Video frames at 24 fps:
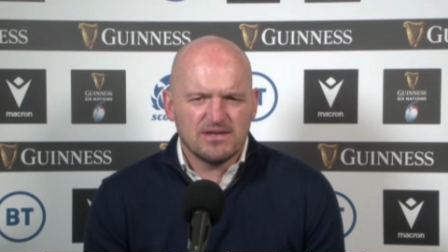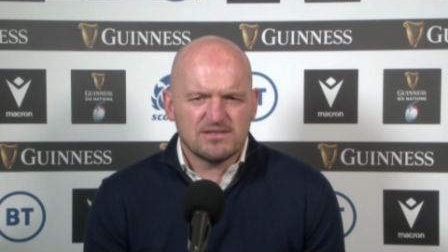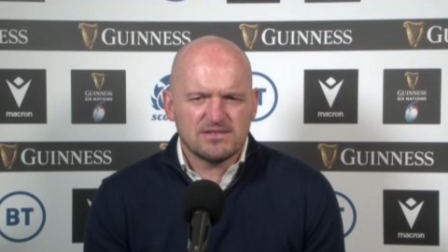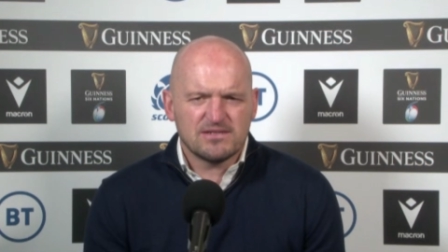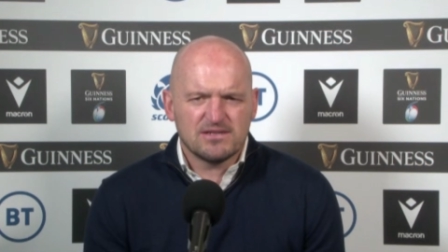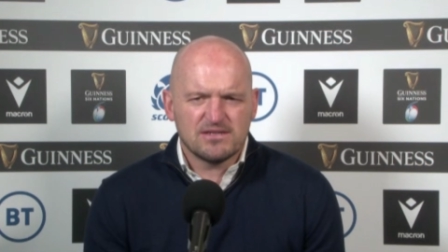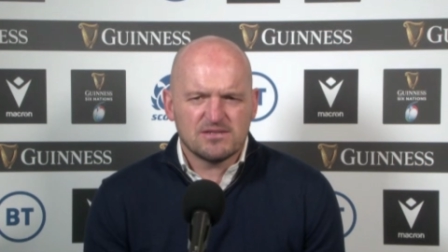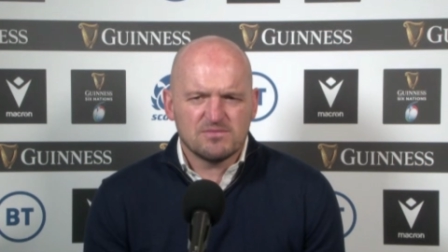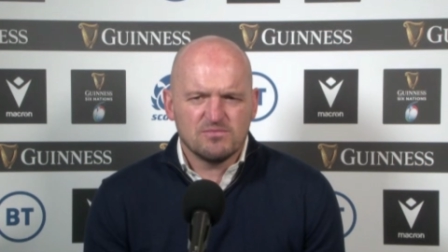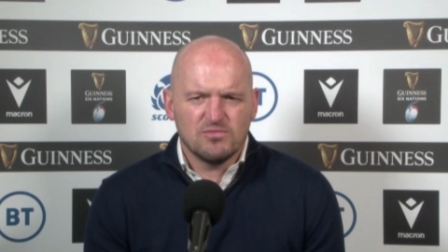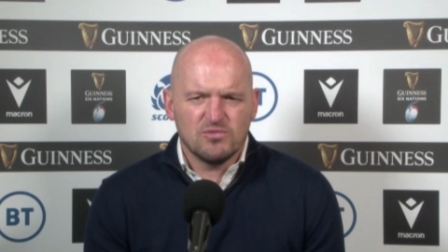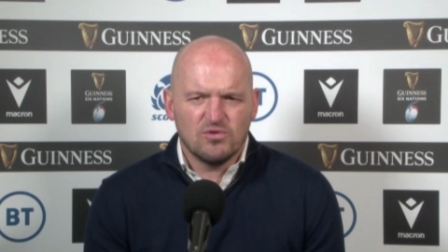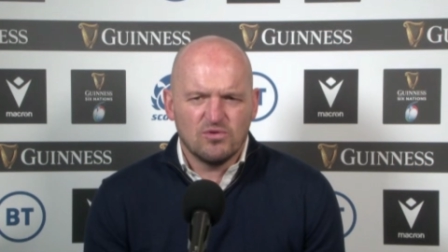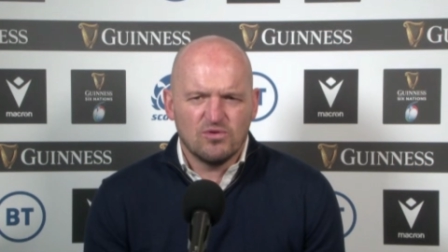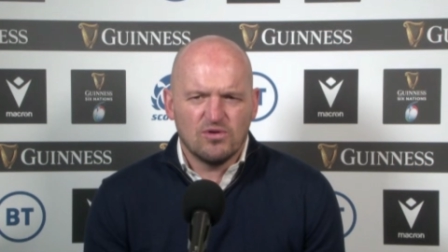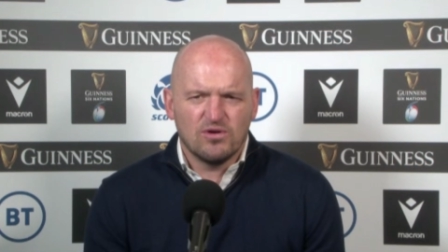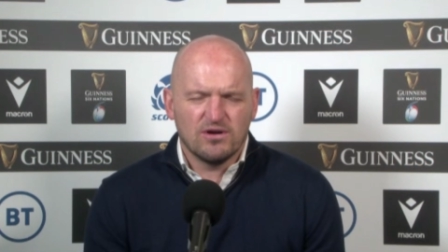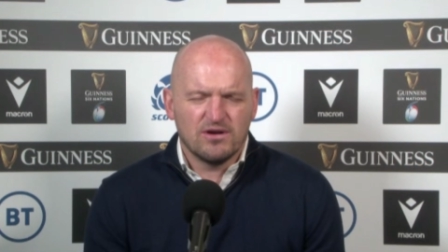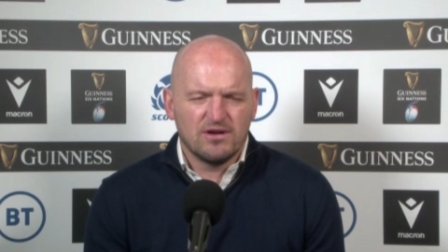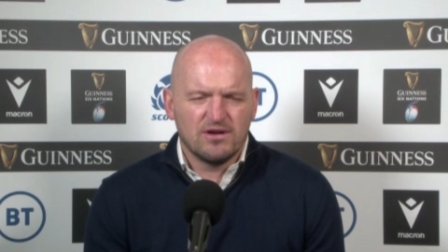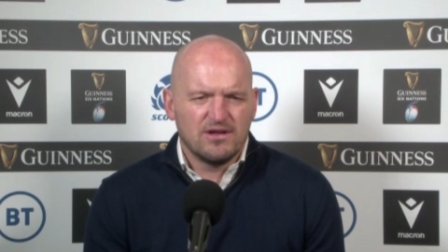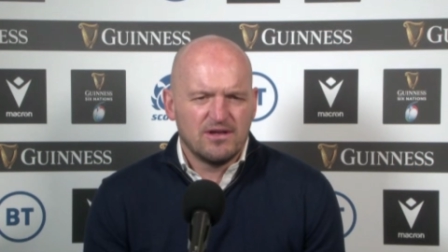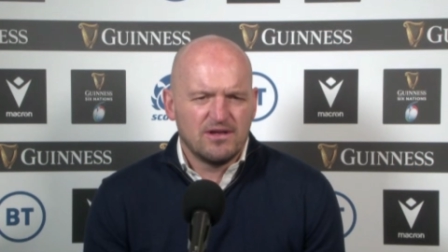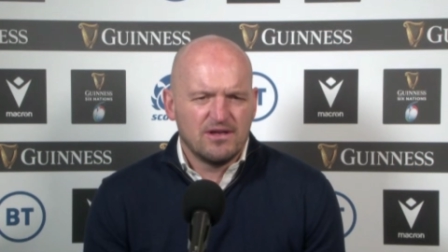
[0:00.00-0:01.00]
It's more
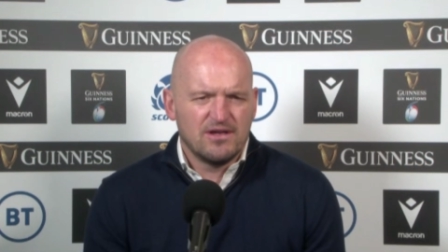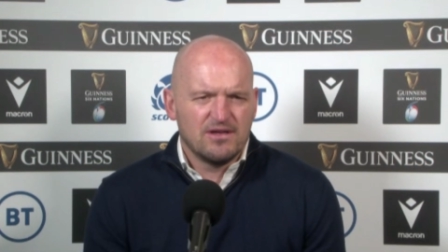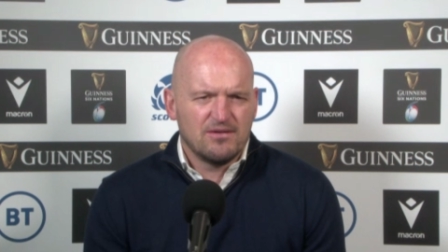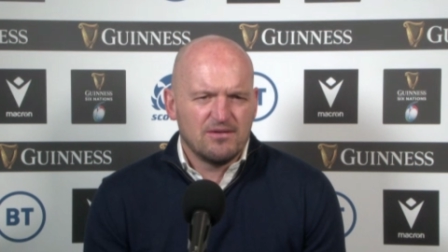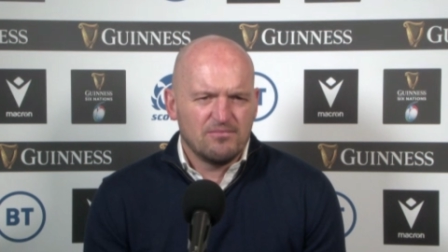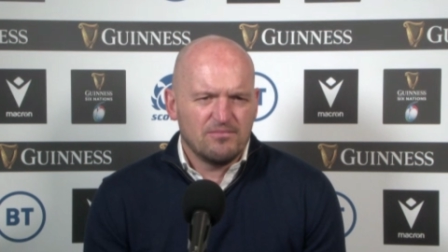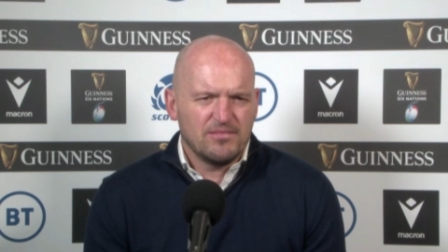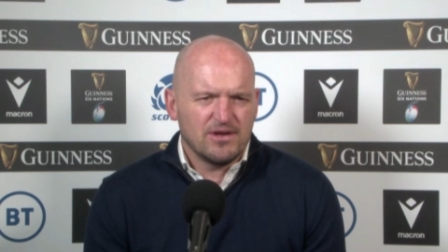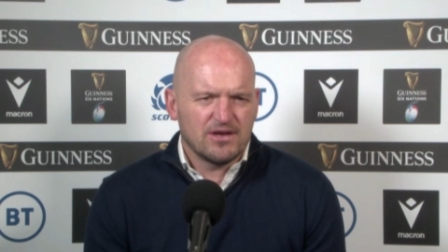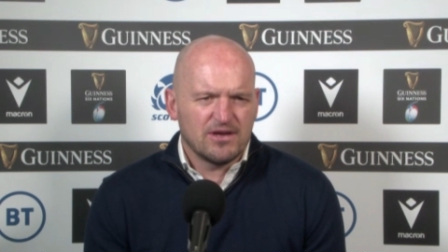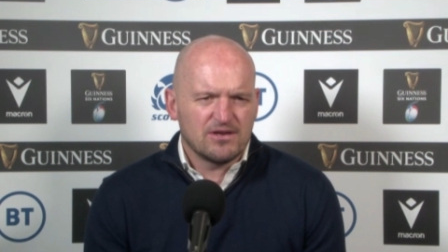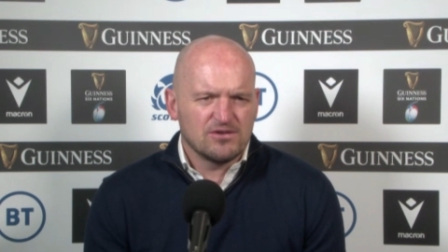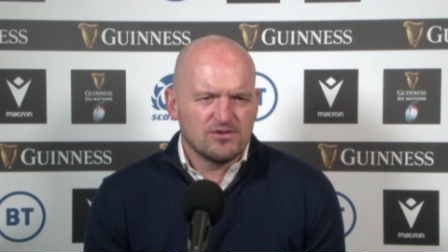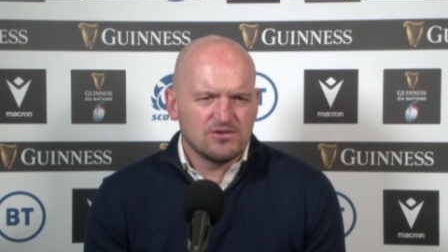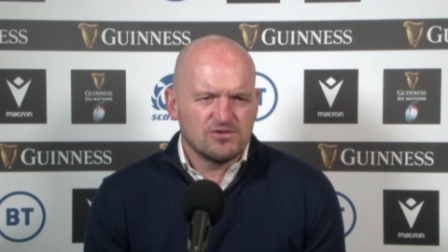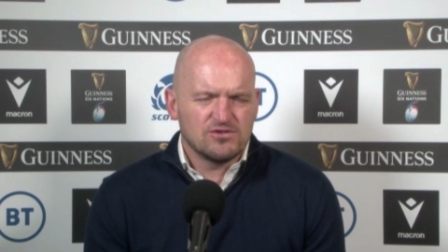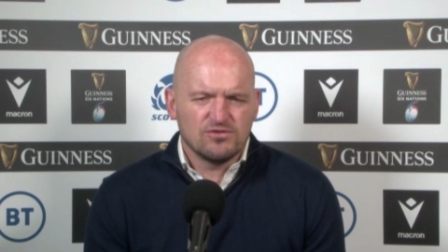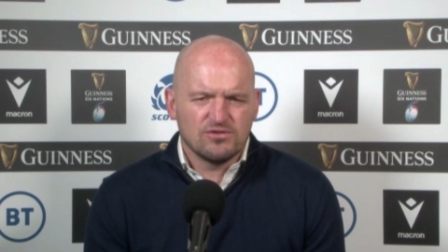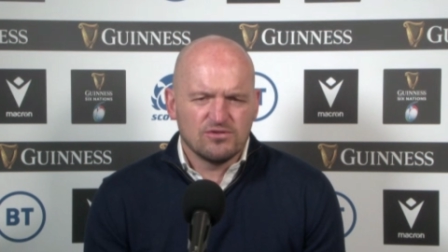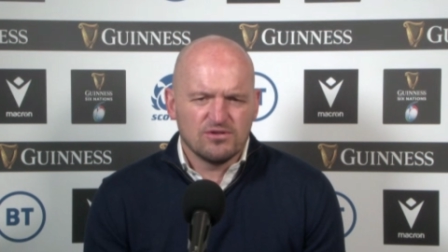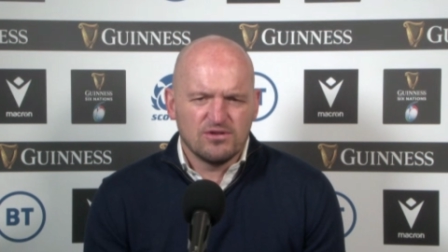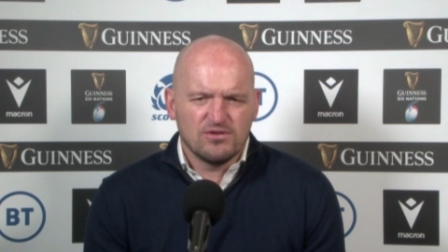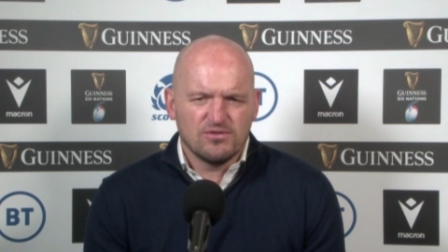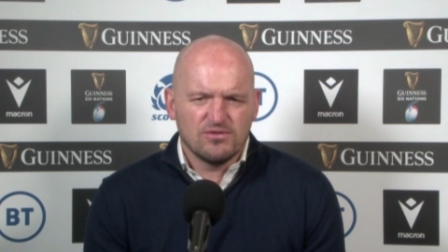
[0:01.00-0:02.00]
making sure
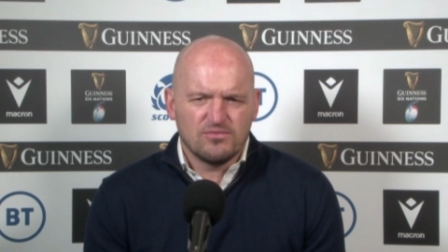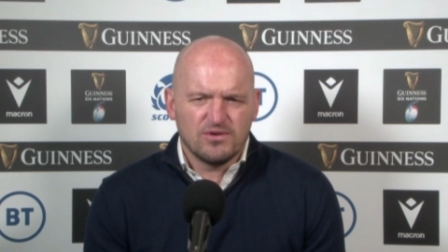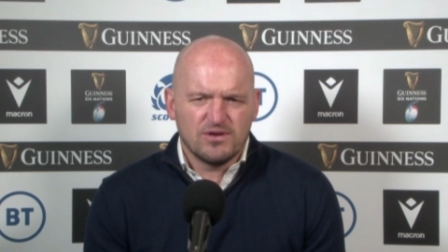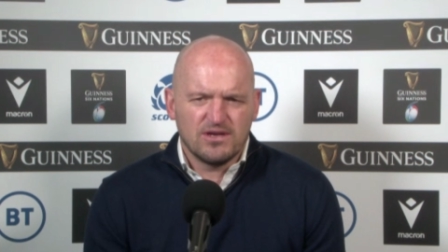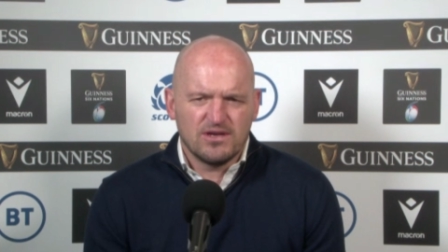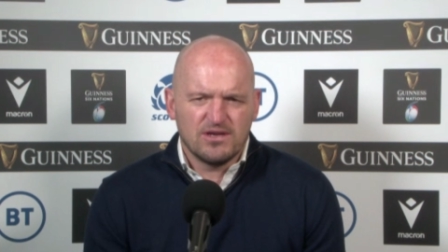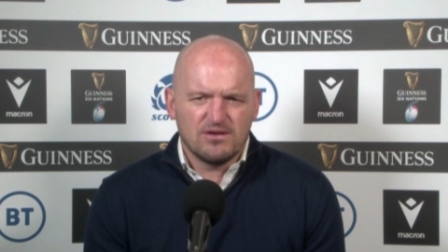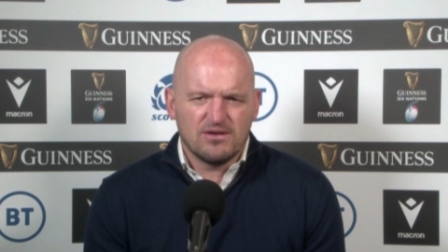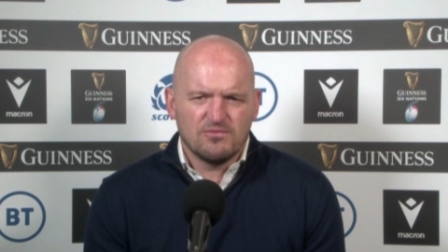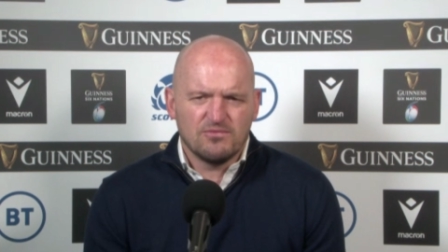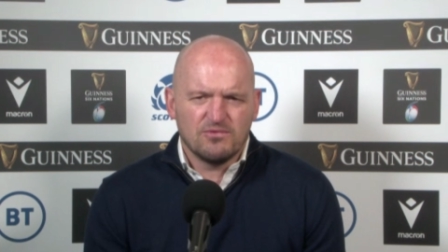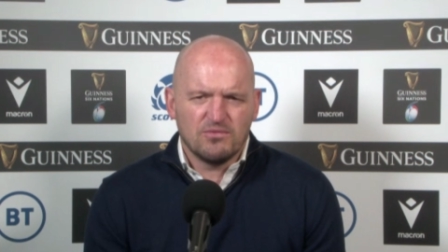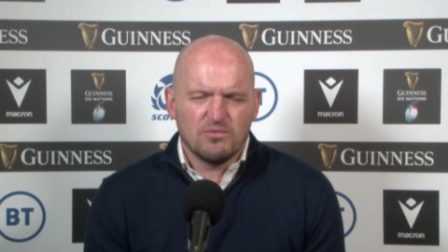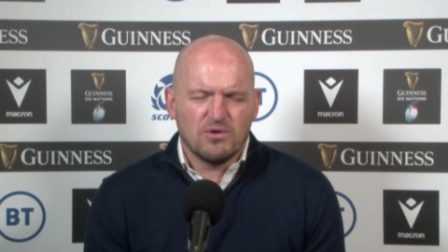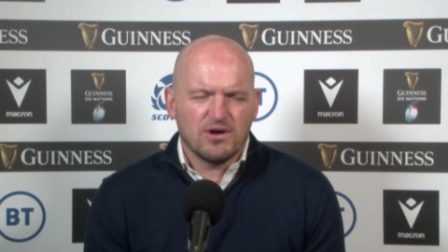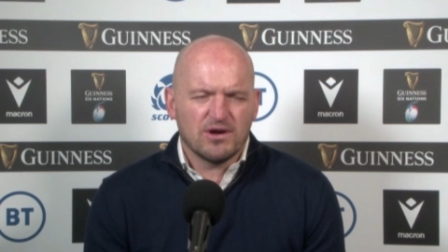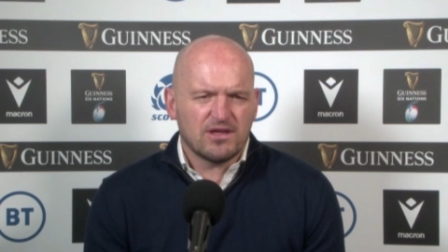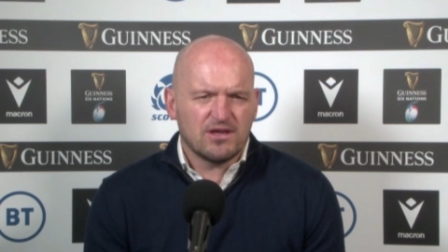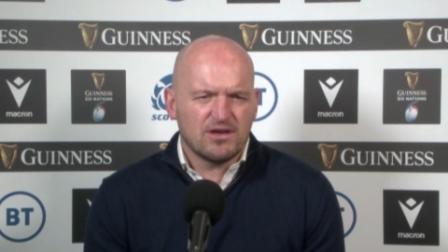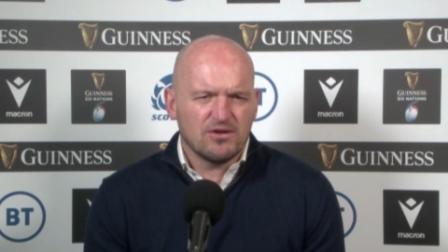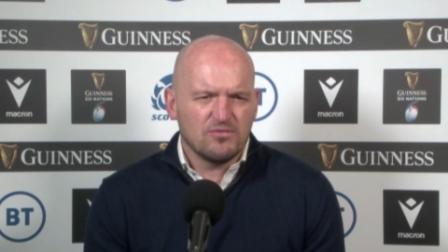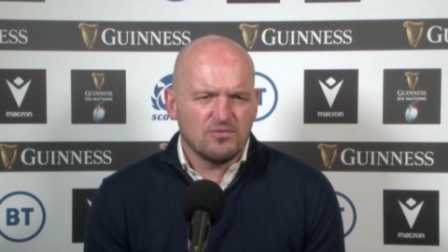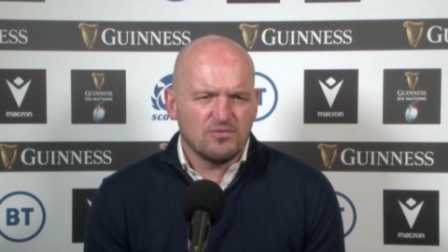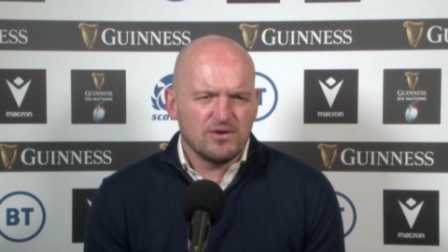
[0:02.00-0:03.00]
that we we work
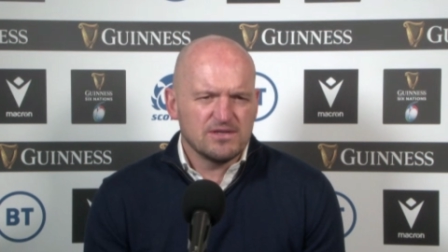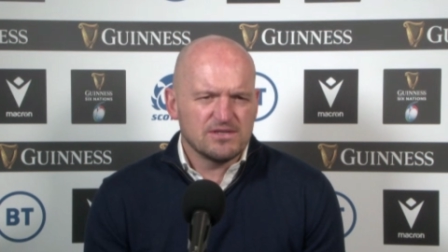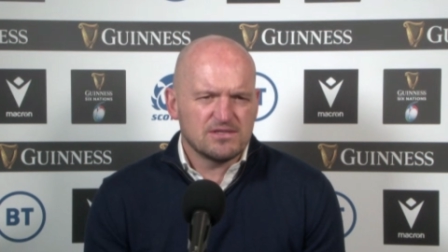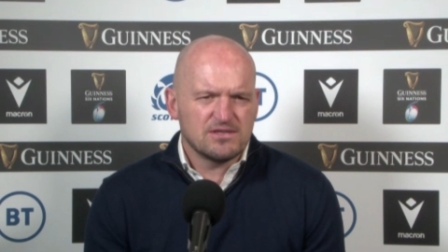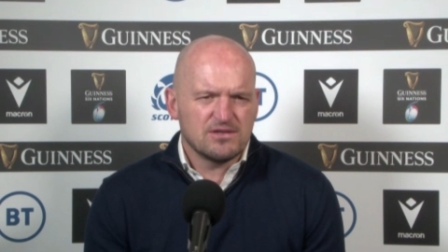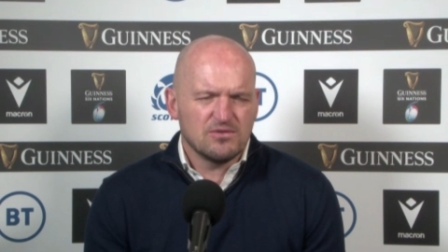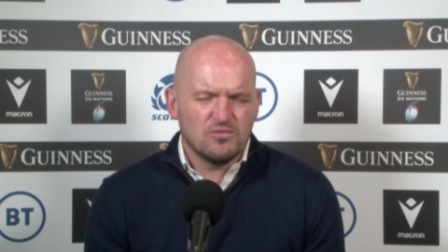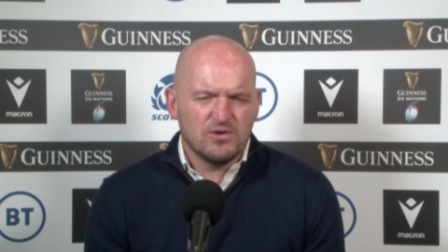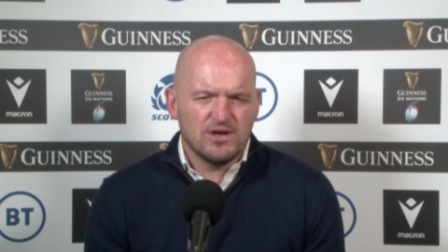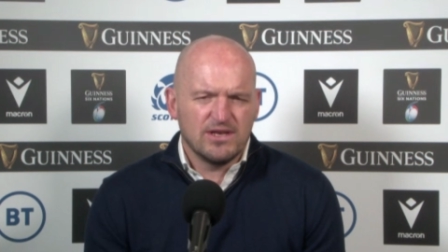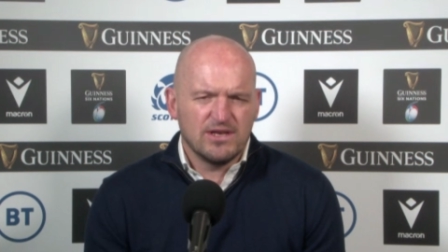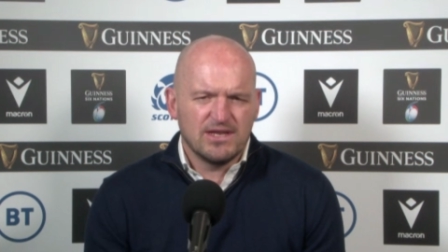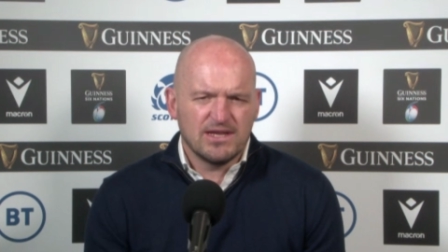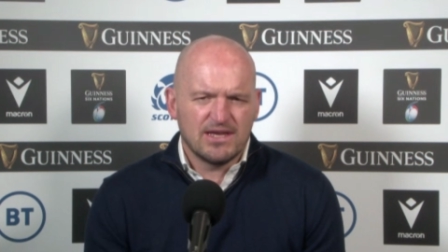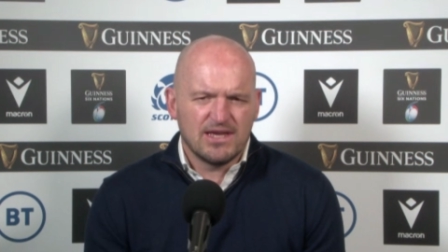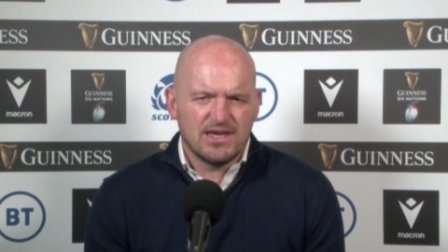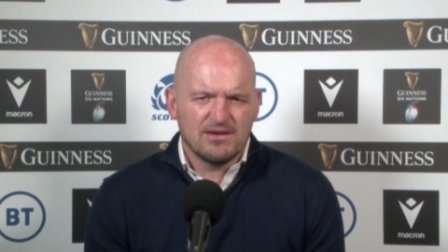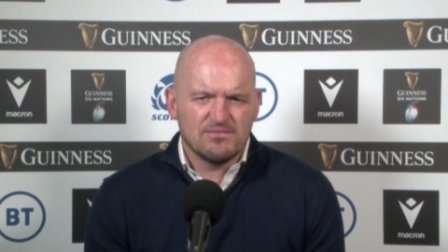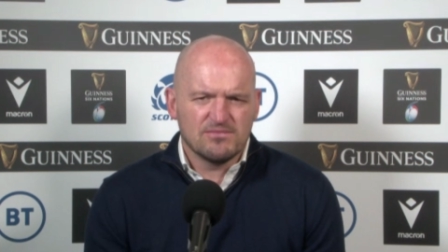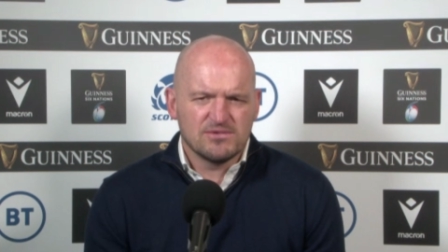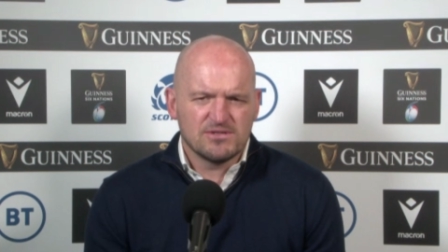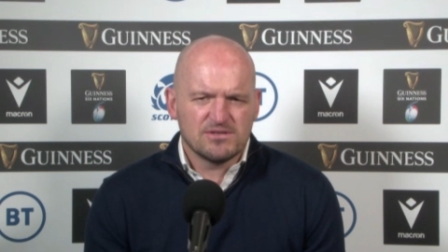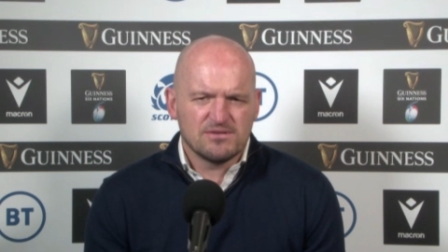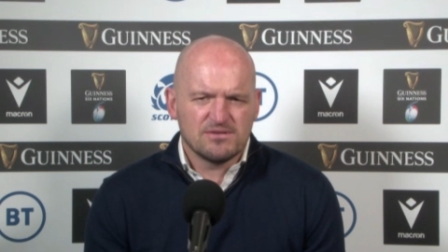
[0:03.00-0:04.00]
out ways to win the games.